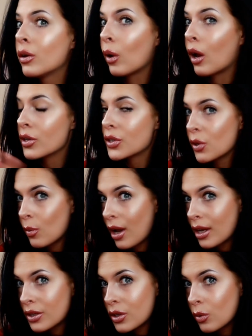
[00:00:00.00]
You also
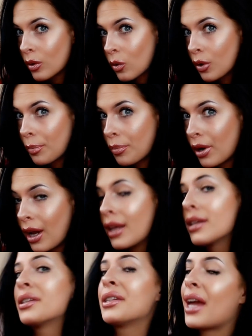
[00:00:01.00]
want to
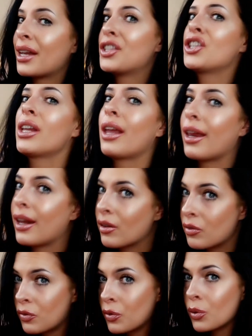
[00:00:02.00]
incorporate
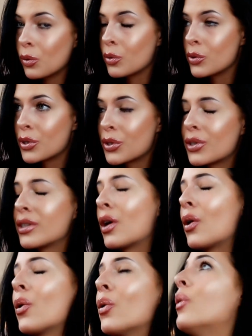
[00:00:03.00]
satiating foods.
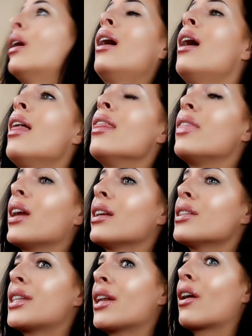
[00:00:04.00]
So
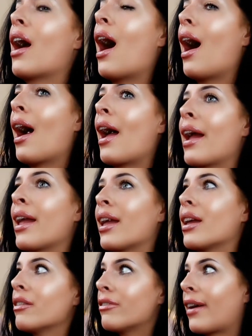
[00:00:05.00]
things that are high
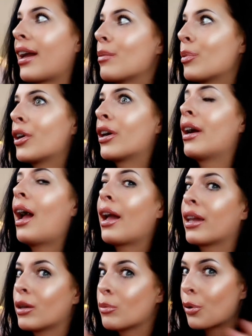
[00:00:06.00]
in fiber,
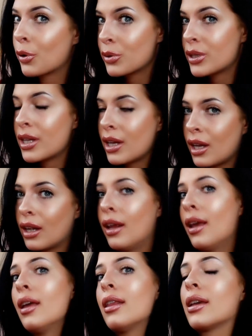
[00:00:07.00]
high in
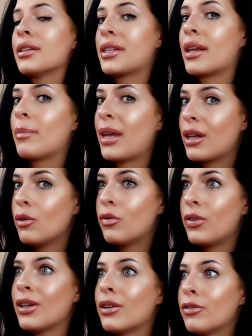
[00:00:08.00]
protein, things that make you
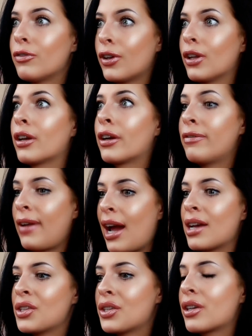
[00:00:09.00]
feel fuller
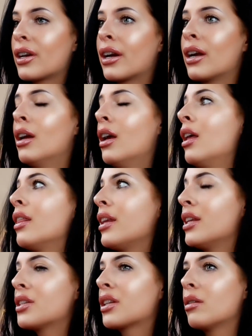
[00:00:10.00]
faster.
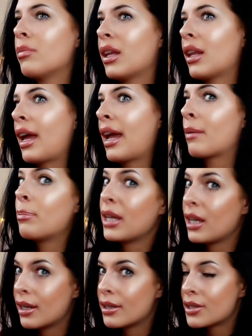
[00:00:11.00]
These can be like
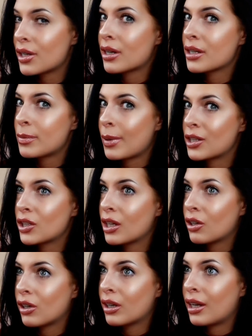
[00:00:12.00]
beans are
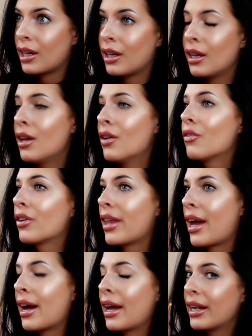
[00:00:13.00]
especially good for
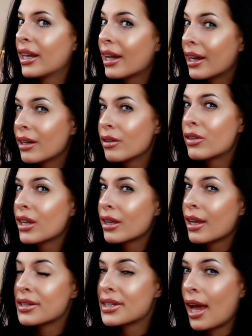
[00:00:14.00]
that. Any kind of
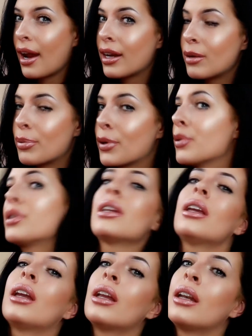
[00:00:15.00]
thing that's high in
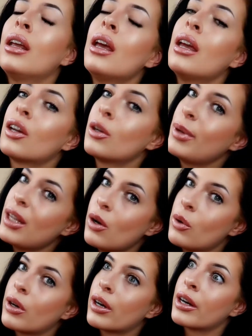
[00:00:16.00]
protein, could be
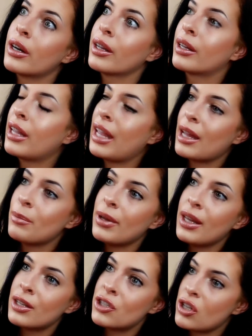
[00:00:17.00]
yogurt, it can
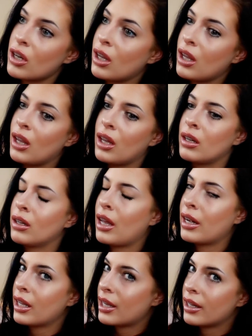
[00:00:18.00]
be chicken,
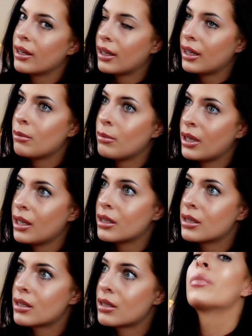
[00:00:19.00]
any kind of lean
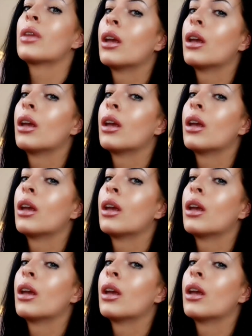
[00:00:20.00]
meat.